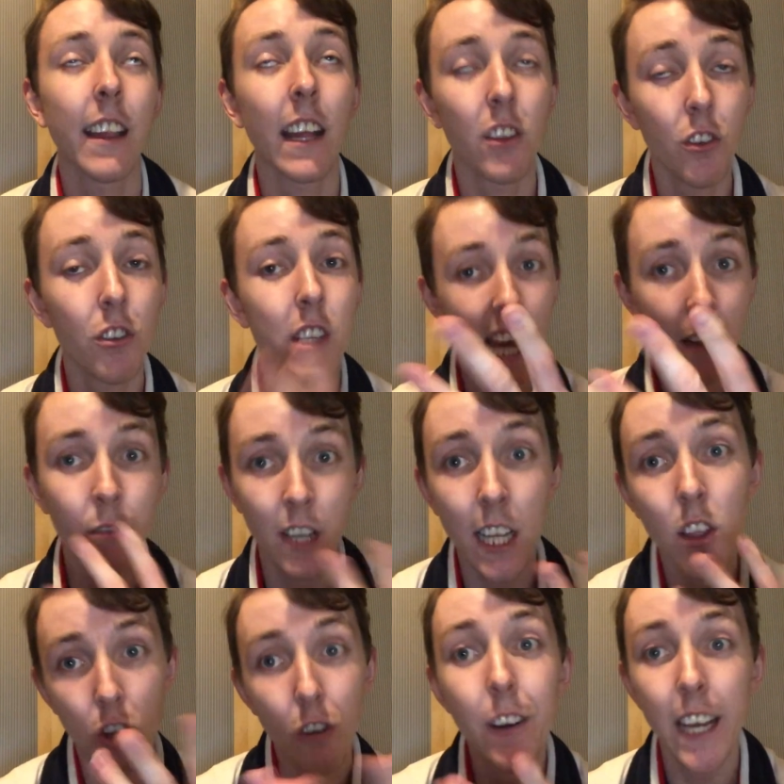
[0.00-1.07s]
do generally
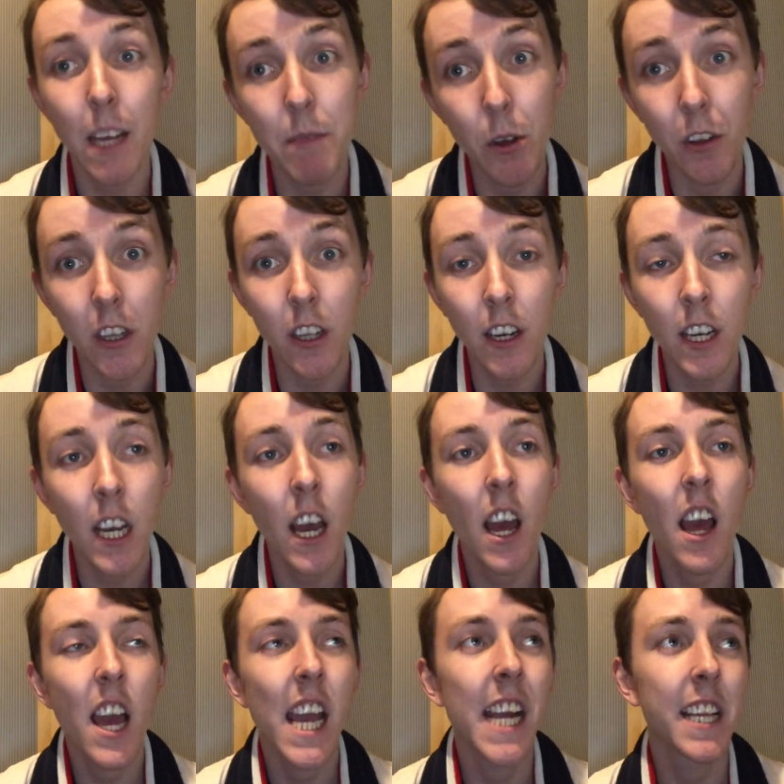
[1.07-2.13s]
love her music.
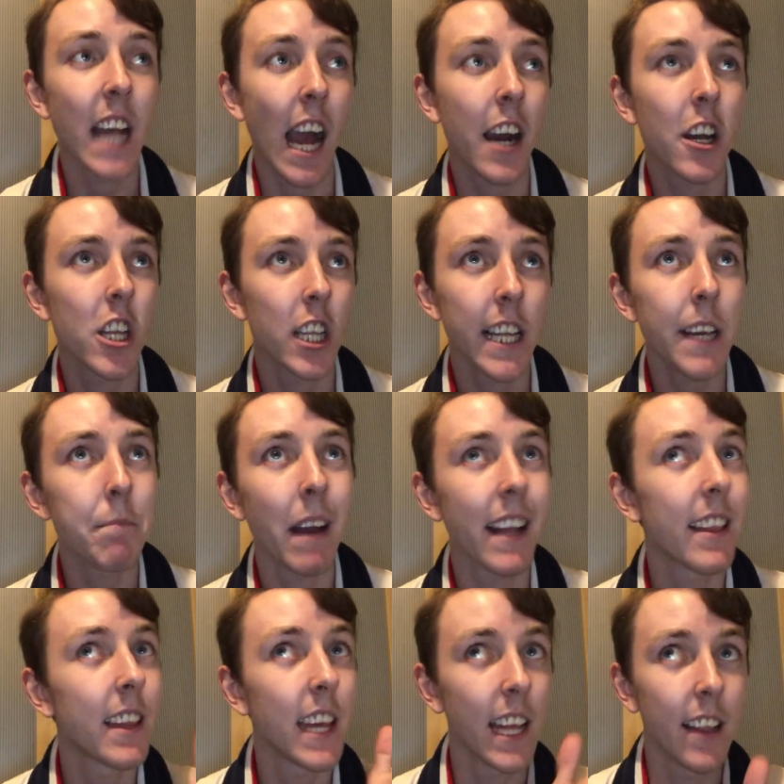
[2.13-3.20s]
It's actually my
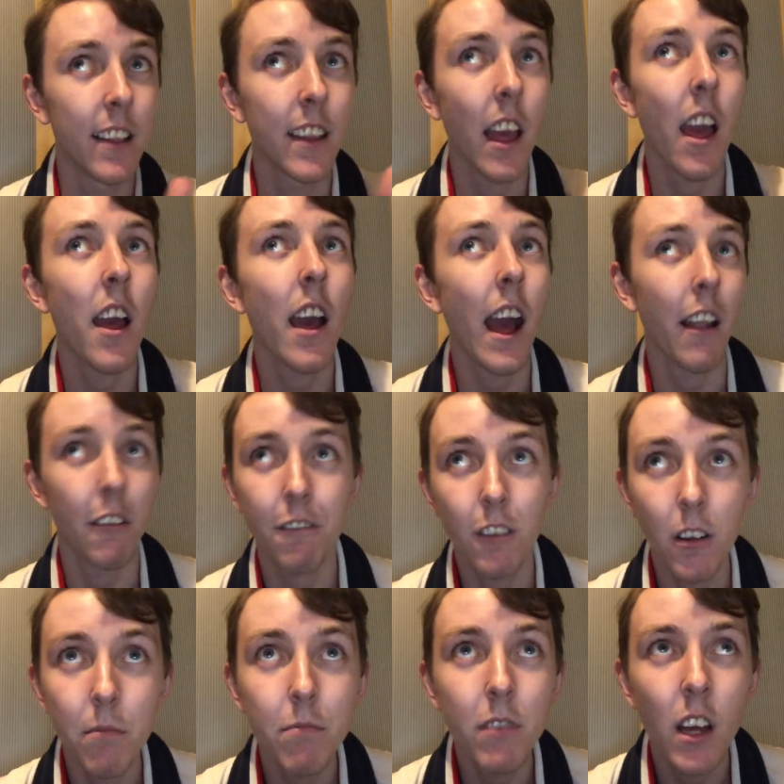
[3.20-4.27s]
Tinder
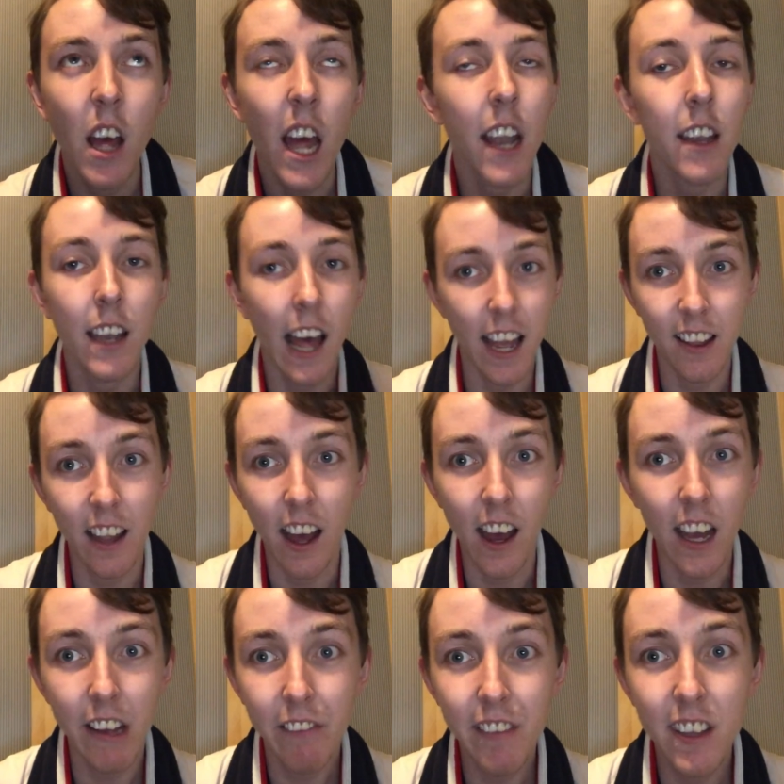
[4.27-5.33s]
anthem, Nine
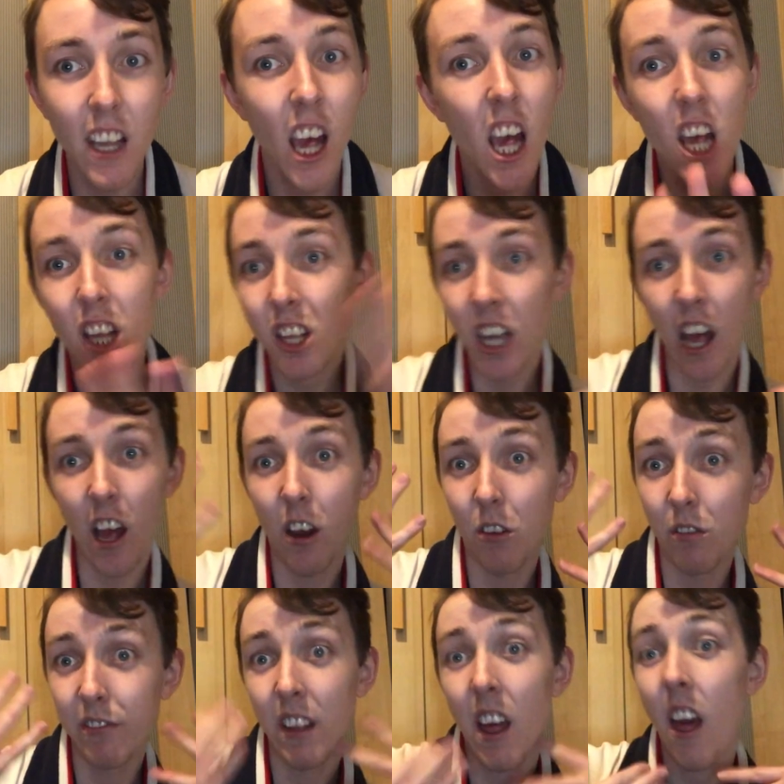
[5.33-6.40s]
Lives,
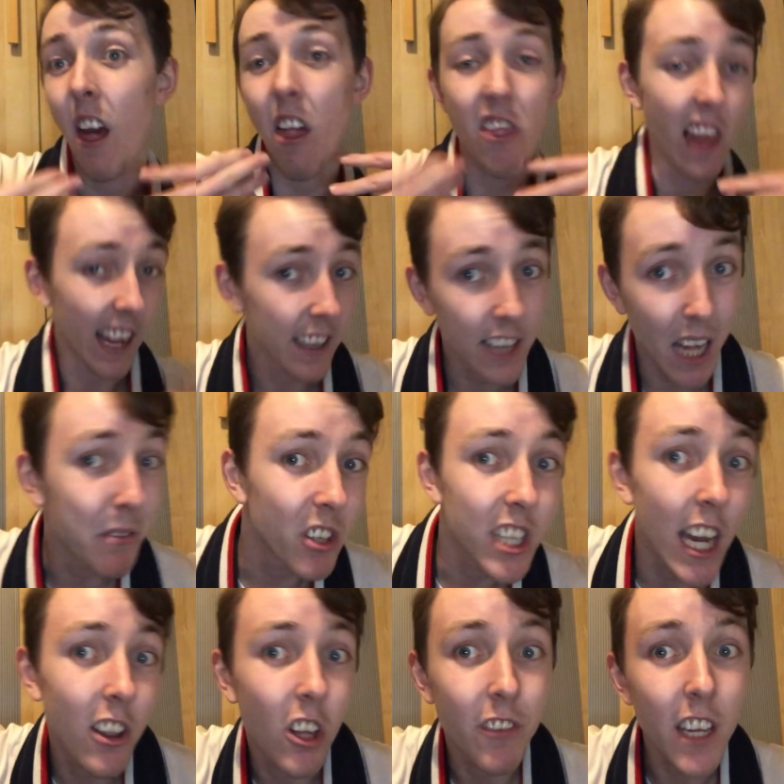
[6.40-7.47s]
so that's how much
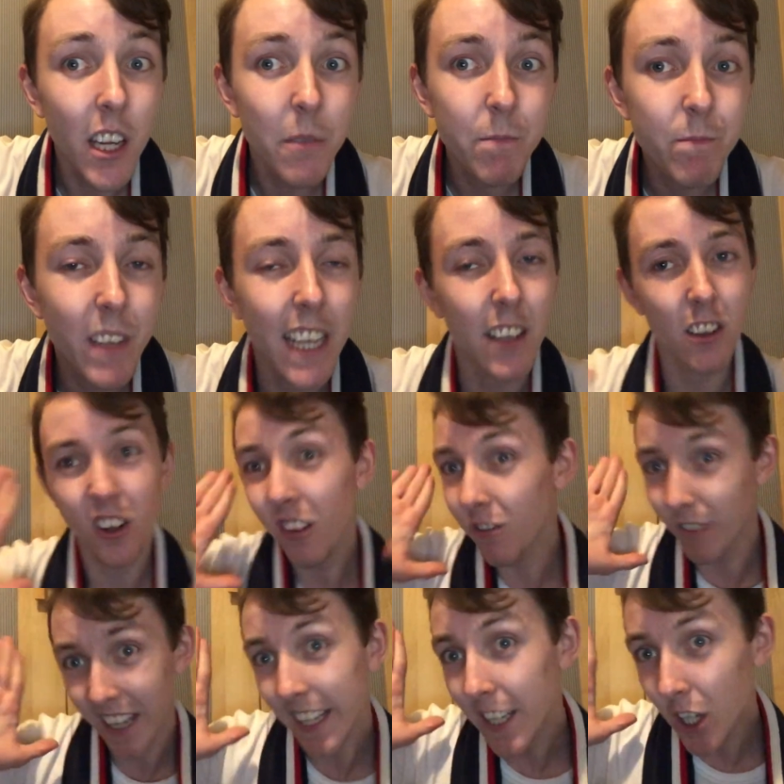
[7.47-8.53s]
I love it. It's just
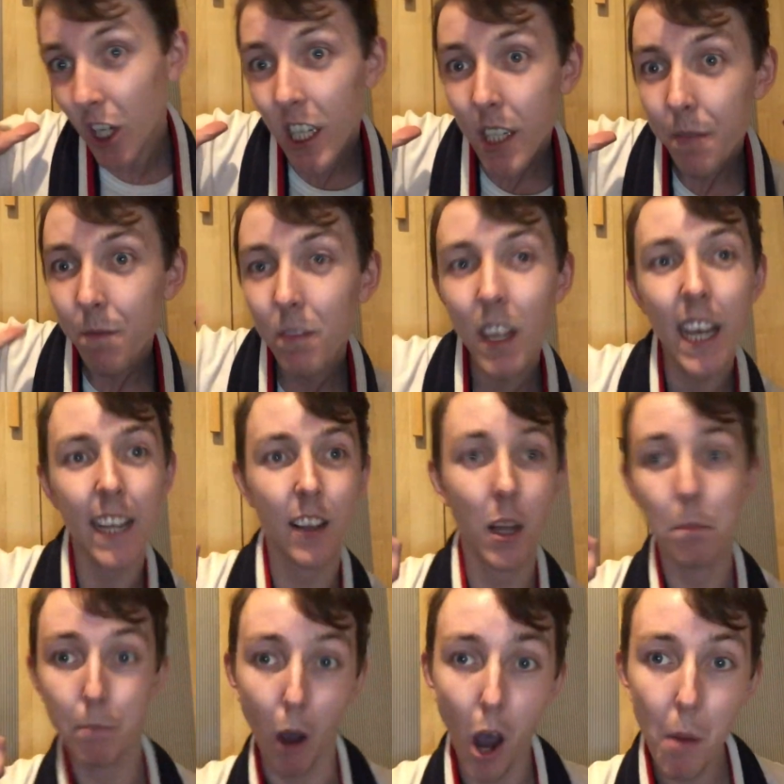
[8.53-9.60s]
really good. It's a
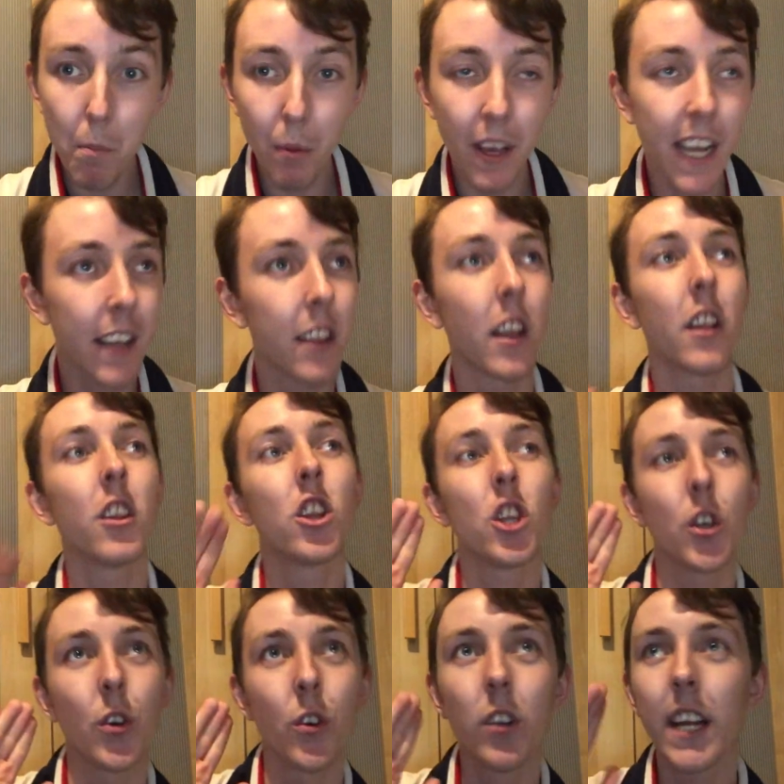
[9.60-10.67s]
bop, it's a
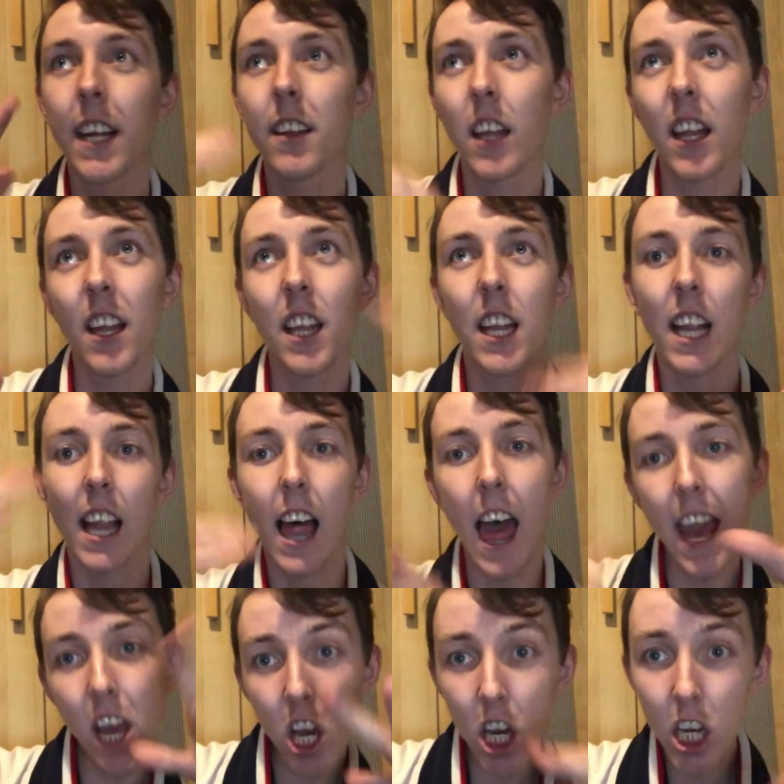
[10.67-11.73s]
tune, it's a
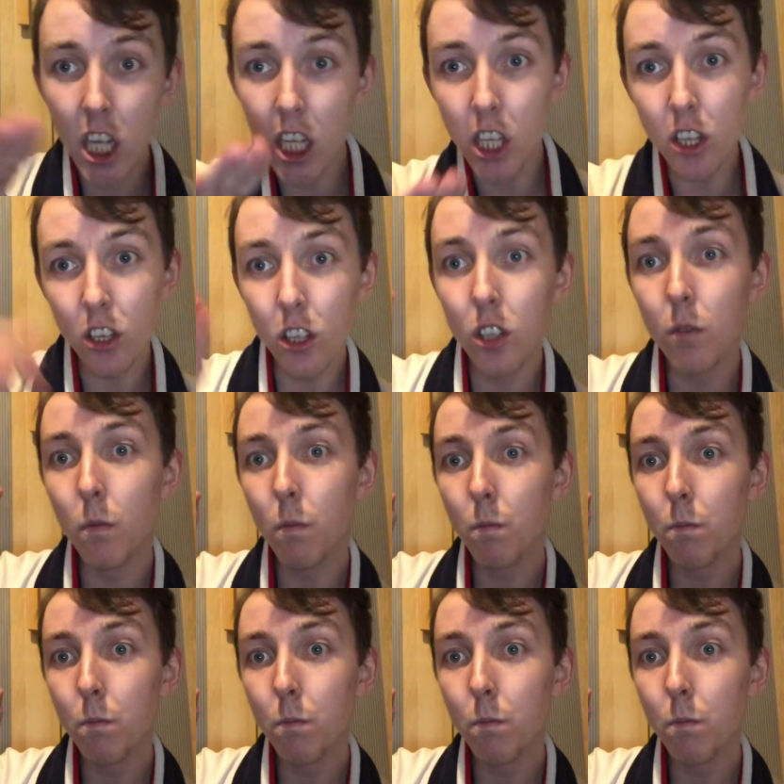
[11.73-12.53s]
slayage.